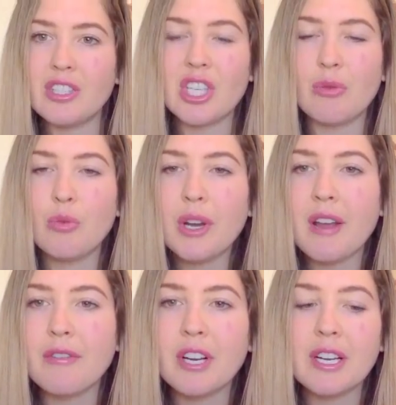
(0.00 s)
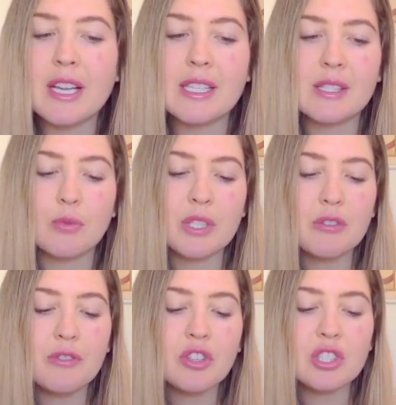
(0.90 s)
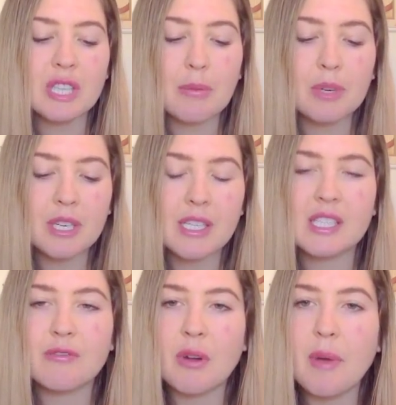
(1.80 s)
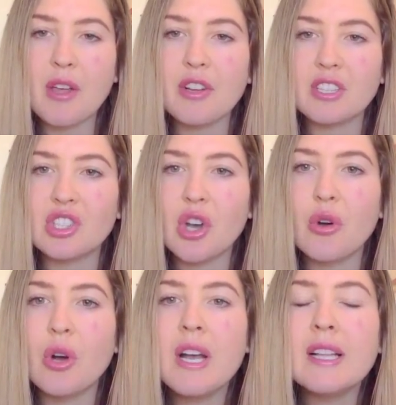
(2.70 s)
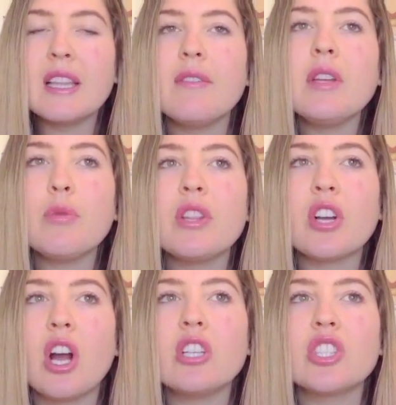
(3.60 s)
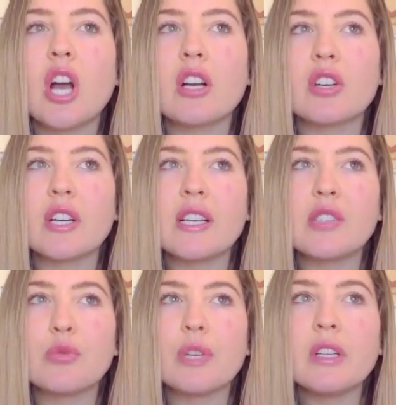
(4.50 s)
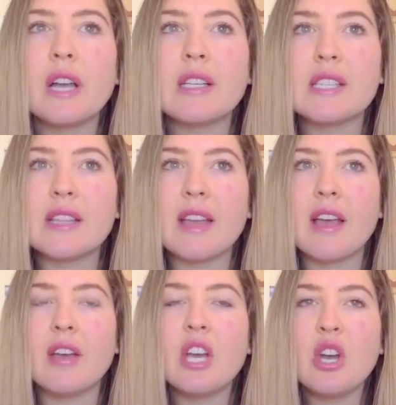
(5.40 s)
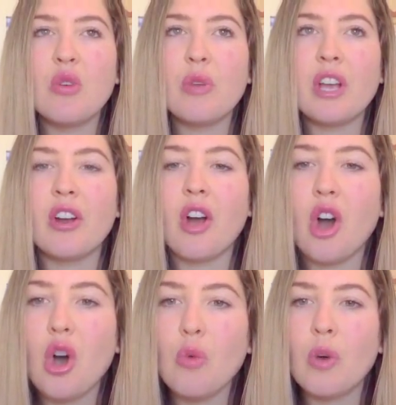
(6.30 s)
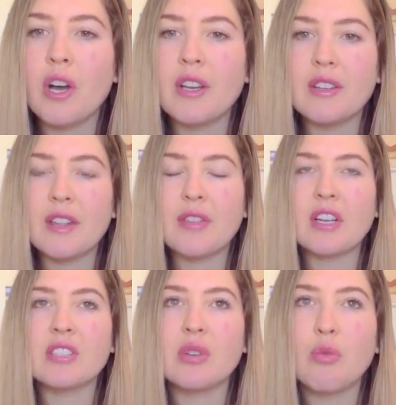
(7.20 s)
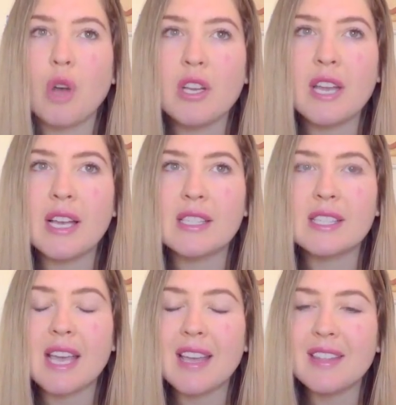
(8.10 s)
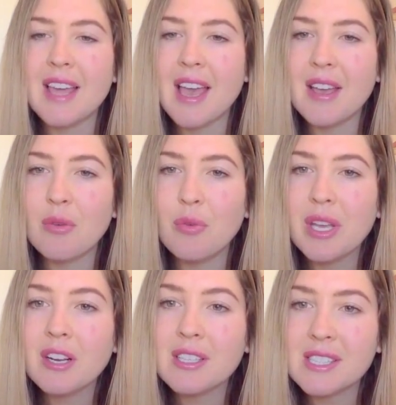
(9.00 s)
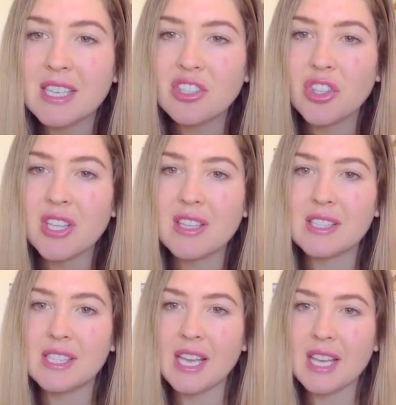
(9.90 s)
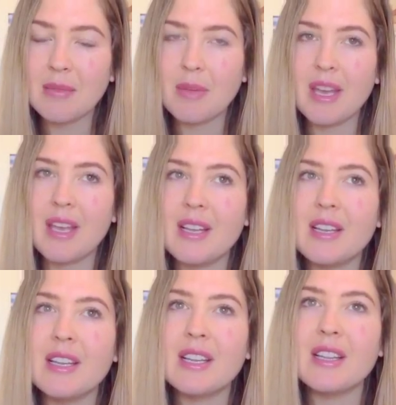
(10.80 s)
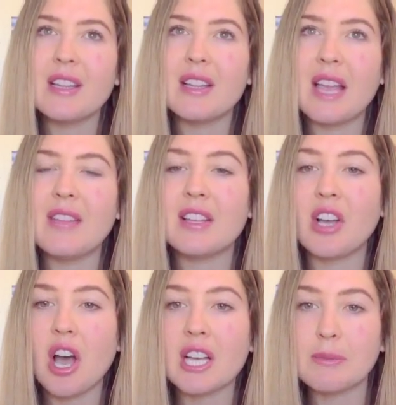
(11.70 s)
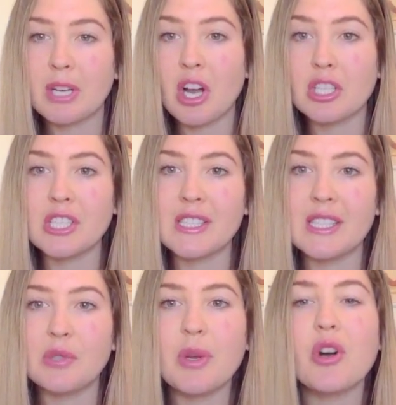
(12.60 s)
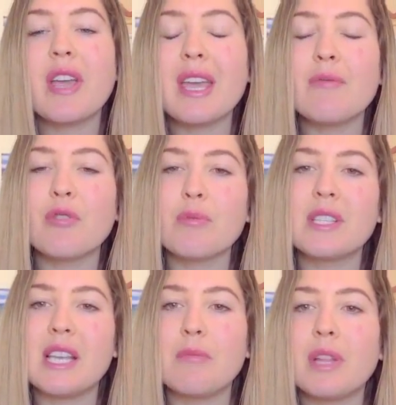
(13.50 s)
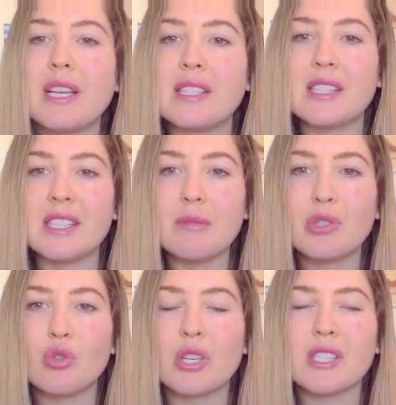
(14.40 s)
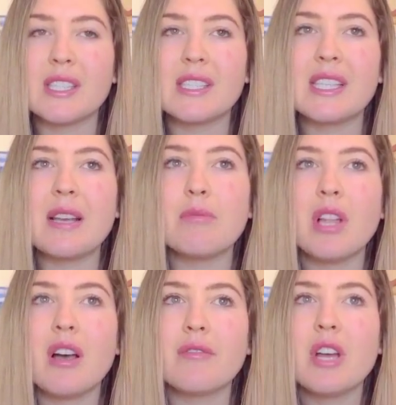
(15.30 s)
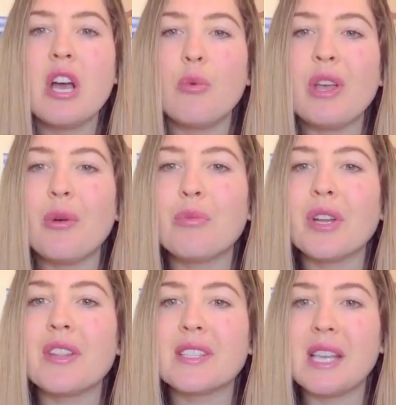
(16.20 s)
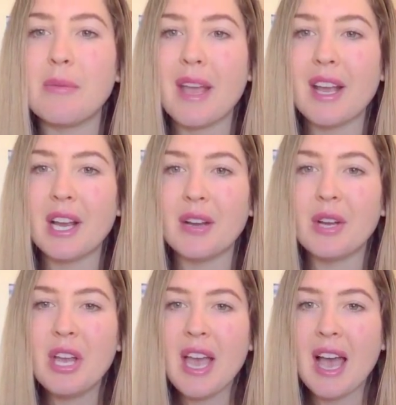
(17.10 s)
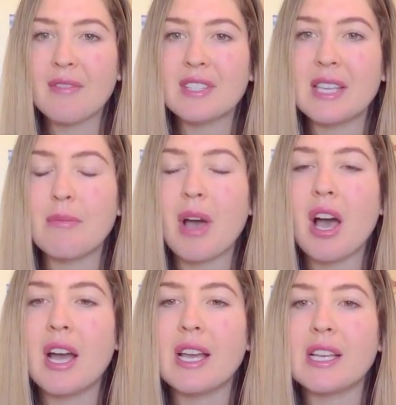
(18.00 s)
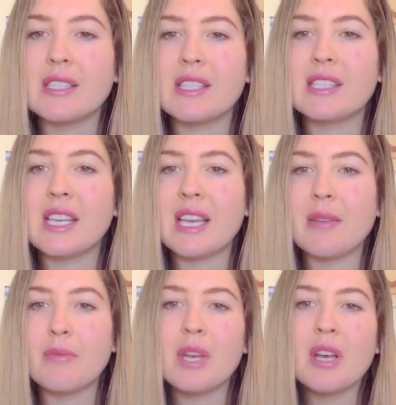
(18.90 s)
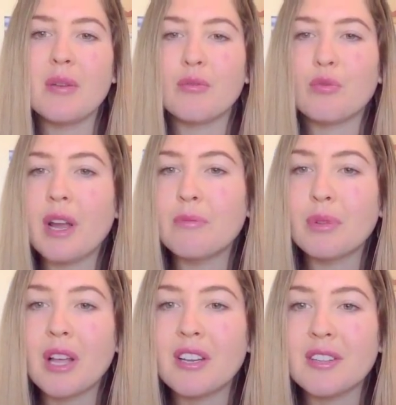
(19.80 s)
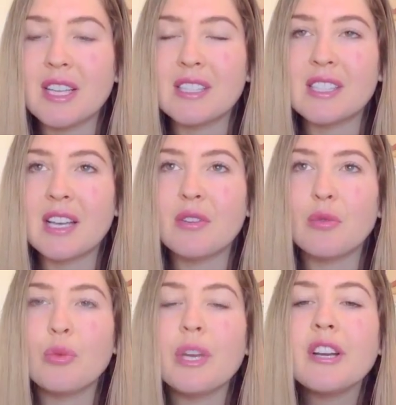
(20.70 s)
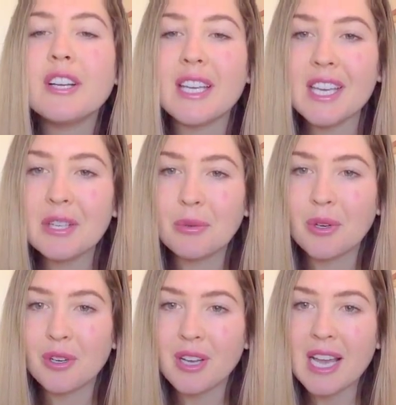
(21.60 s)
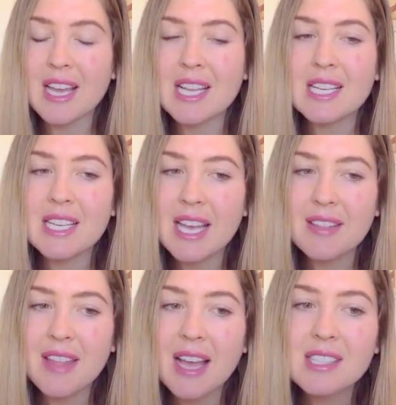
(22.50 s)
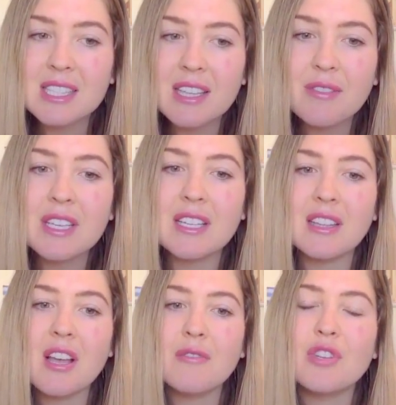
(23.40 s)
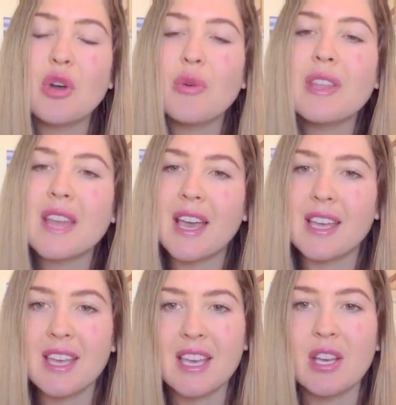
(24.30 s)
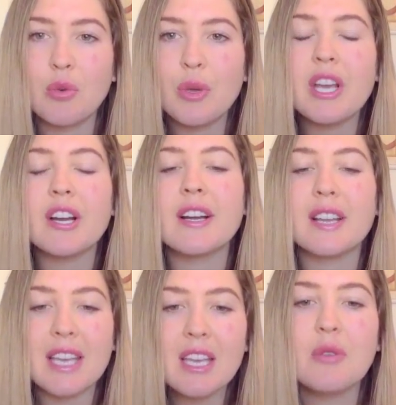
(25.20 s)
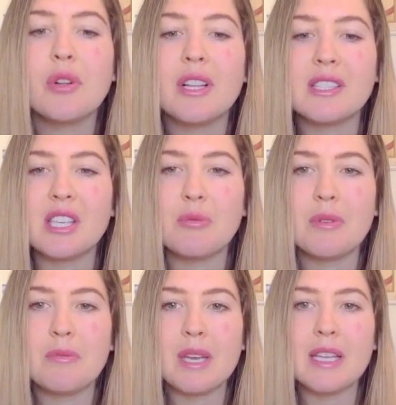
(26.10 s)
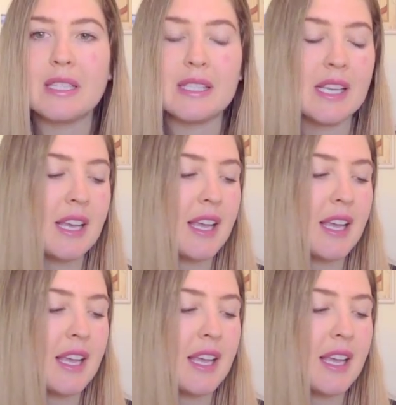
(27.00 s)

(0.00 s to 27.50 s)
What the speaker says: and she, whatever it is, when you feel separateness from others. So living with your heart chakra is realizing that we are all one, that there's a oneness, and that we are essentially the same in the cosmic consciousness. We all came from the same place, the same source, the same love. We all breathe the same air, have the same eyes, the same red blood on the inside. We are equal, and that's living in love, knowing that we are equal as human beings.